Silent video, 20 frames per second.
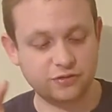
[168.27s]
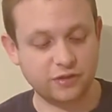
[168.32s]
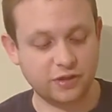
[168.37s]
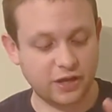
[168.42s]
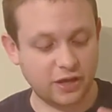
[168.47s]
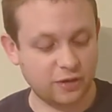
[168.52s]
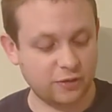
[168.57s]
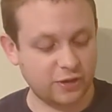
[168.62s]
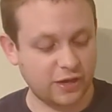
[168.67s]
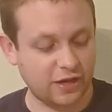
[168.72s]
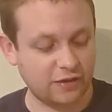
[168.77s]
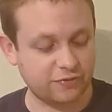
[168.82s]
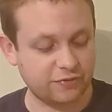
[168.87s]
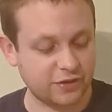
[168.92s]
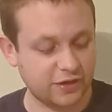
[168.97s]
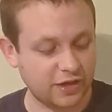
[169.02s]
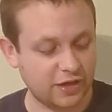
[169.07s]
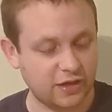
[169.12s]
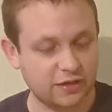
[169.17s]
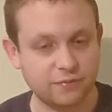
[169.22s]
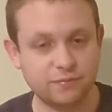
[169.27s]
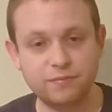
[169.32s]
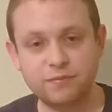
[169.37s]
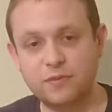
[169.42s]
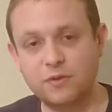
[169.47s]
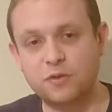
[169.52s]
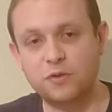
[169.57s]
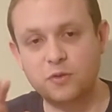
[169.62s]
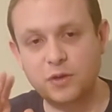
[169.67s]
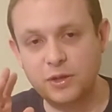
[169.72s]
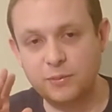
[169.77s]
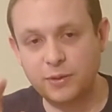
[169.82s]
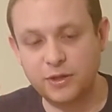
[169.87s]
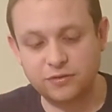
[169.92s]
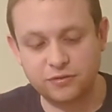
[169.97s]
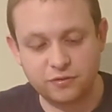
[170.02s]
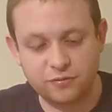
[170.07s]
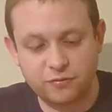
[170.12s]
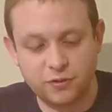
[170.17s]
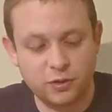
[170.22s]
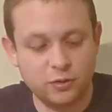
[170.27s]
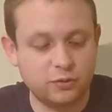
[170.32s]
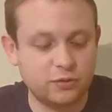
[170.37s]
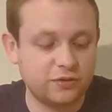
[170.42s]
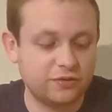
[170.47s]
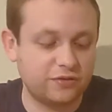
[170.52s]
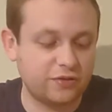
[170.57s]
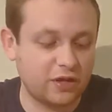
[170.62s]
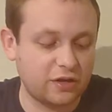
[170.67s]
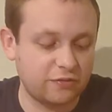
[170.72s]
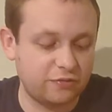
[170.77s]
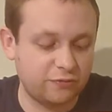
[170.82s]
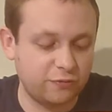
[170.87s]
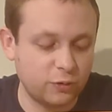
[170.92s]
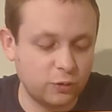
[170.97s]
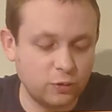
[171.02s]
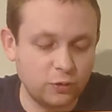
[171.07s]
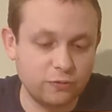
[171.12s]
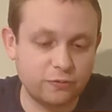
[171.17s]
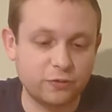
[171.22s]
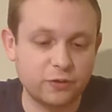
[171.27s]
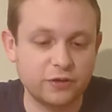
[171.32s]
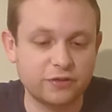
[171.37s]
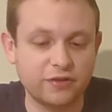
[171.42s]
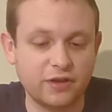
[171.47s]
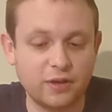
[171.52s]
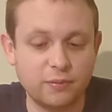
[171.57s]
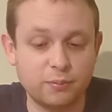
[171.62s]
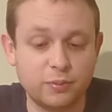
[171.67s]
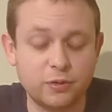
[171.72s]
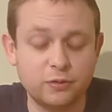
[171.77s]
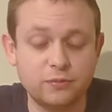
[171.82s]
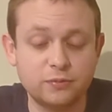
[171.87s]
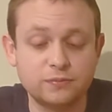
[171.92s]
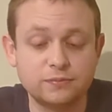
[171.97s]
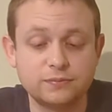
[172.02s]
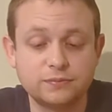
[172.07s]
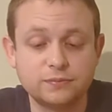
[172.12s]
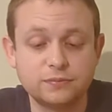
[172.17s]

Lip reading: so they only have to get 3 bits of food instead of 4, for example.